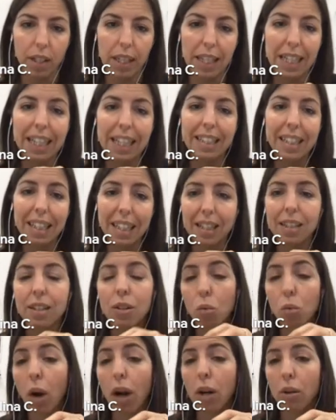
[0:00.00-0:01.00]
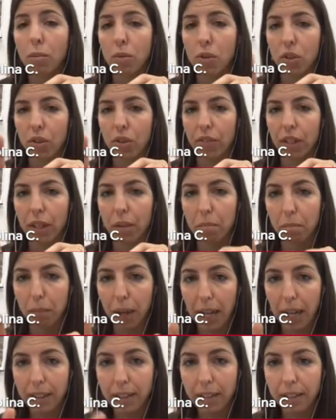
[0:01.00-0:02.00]
in at least one observing
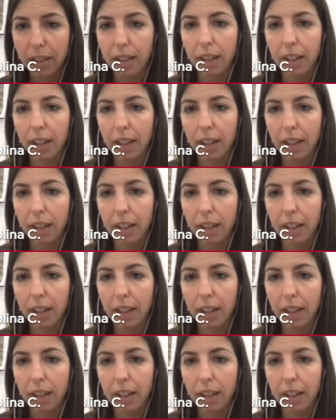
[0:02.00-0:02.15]
band